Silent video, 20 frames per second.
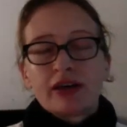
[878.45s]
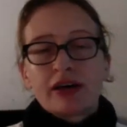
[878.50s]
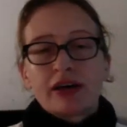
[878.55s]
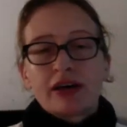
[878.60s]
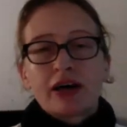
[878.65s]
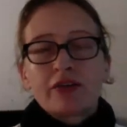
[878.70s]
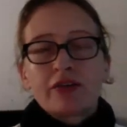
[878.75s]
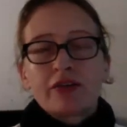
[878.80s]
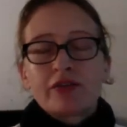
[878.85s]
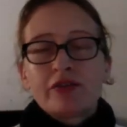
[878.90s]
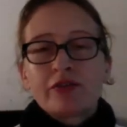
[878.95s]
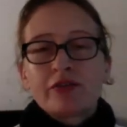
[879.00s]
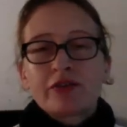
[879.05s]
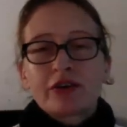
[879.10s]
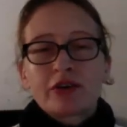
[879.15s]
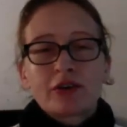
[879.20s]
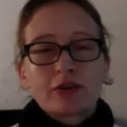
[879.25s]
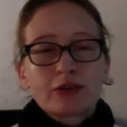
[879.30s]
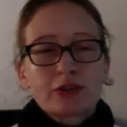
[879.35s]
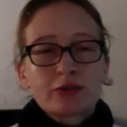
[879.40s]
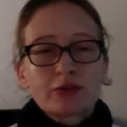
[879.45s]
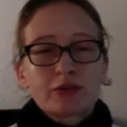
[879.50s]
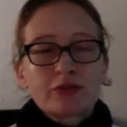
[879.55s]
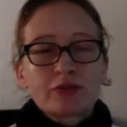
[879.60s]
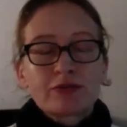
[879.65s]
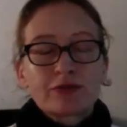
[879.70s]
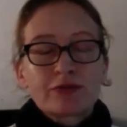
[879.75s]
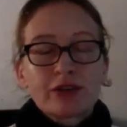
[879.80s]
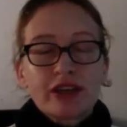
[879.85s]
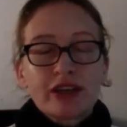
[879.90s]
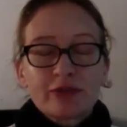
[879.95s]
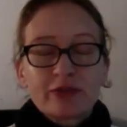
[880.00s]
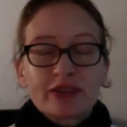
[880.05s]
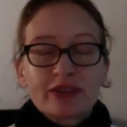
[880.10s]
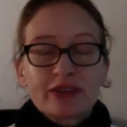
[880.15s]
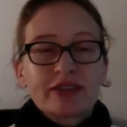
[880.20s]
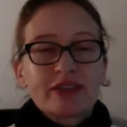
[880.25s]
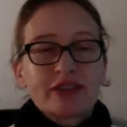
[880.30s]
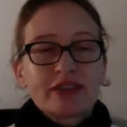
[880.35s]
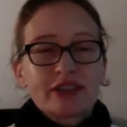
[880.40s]
then you can go to a
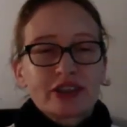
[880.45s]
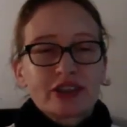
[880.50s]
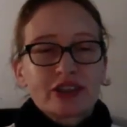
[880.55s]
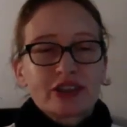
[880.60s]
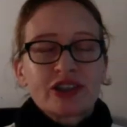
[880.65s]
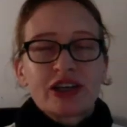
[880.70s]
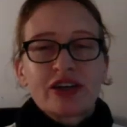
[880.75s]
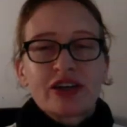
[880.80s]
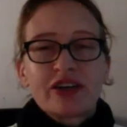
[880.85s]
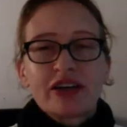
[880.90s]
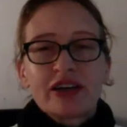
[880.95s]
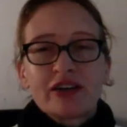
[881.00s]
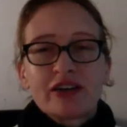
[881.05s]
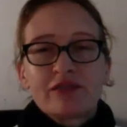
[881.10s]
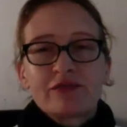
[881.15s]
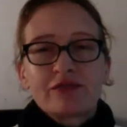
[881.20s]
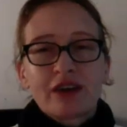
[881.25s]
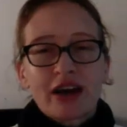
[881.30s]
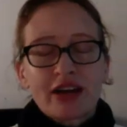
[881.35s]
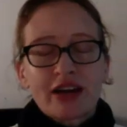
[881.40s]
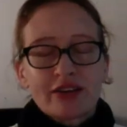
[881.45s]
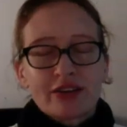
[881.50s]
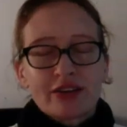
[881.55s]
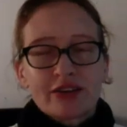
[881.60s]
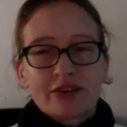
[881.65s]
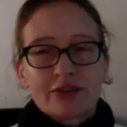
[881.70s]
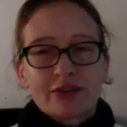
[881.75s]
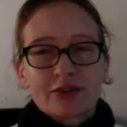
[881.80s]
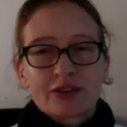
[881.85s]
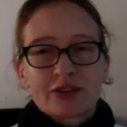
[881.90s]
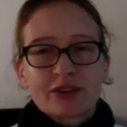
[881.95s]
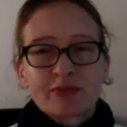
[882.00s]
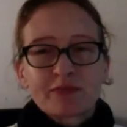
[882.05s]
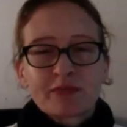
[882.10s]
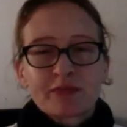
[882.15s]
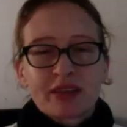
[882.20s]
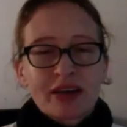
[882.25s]
frequency dictionary and find those.